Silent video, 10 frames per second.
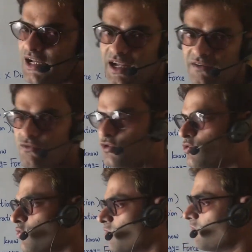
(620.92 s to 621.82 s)
and
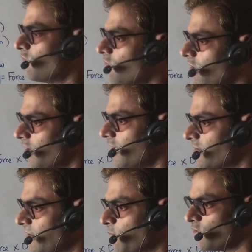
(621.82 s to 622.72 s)
you
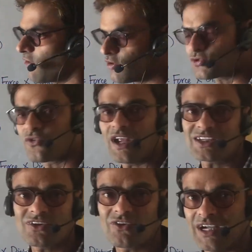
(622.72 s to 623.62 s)
suppose also
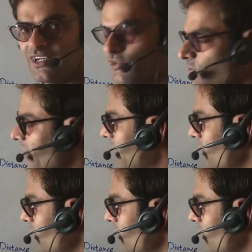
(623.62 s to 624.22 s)
reaction rate. You